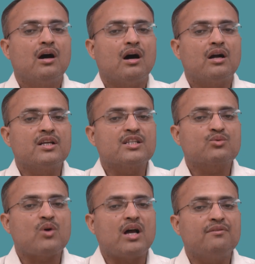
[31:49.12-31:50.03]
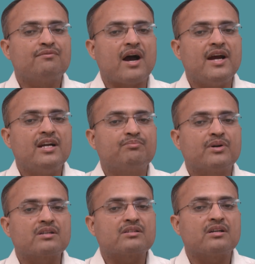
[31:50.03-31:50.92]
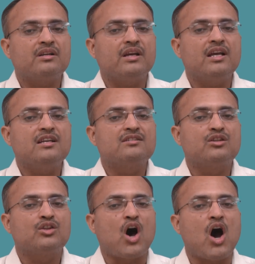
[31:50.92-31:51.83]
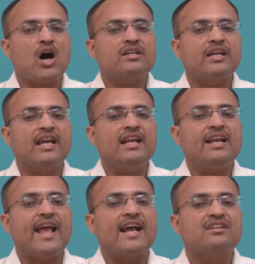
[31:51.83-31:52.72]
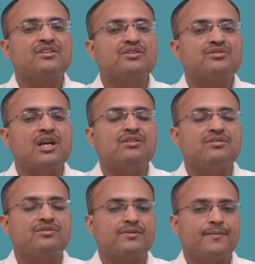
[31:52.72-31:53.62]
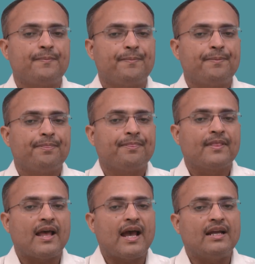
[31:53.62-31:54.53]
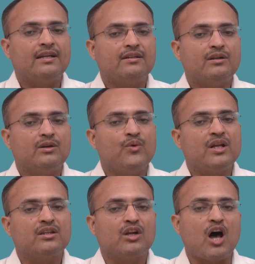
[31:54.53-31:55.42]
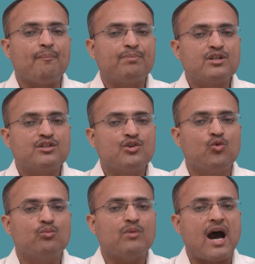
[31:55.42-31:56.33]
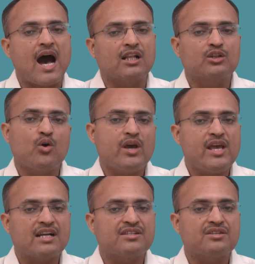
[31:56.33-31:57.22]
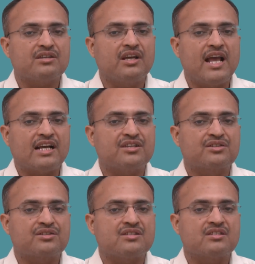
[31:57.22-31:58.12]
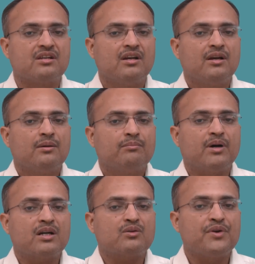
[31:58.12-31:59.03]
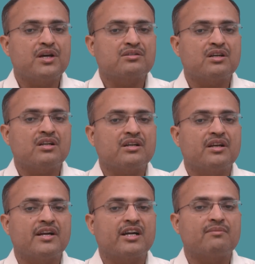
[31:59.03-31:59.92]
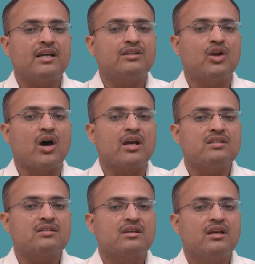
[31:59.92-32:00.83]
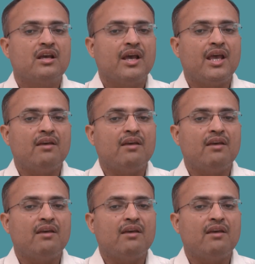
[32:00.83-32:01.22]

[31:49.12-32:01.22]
A disqualified person is not in existence. And when the law presume, although he exists in existence, but fiction created by the law is he